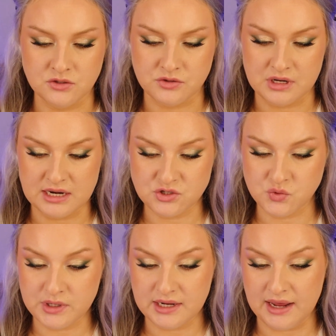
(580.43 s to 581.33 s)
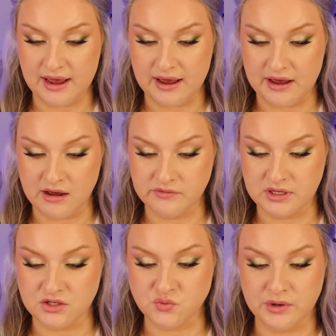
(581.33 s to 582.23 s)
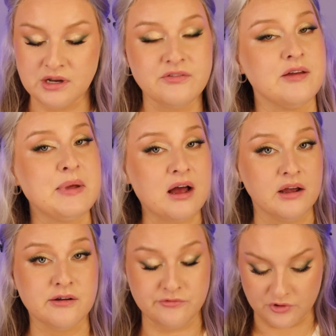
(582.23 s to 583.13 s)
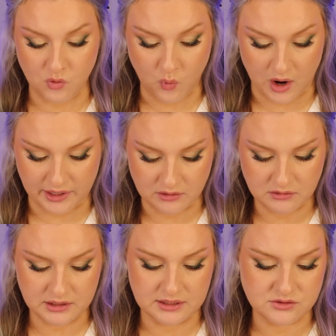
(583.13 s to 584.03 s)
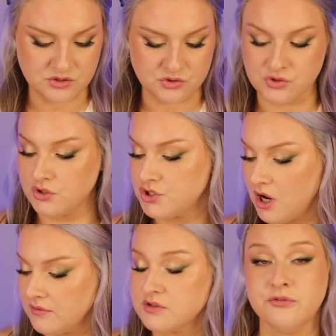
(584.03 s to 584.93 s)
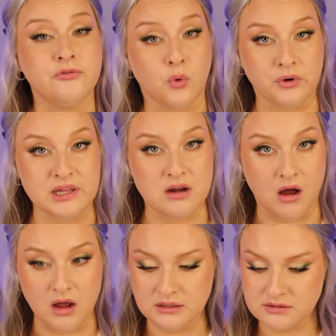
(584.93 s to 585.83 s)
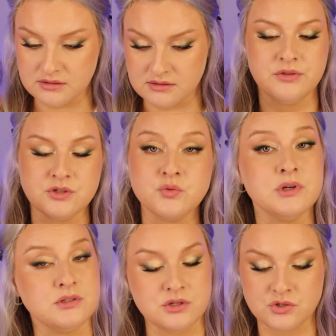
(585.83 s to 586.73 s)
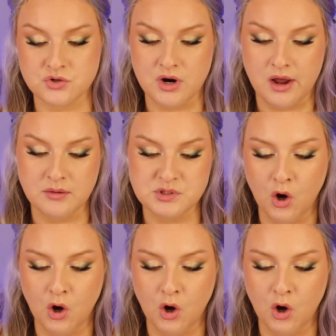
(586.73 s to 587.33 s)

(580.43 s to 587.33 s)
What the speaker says: So the next one I have is one that I've had my eye on for a while. It's Xerjoff's 40 Knots. This one is described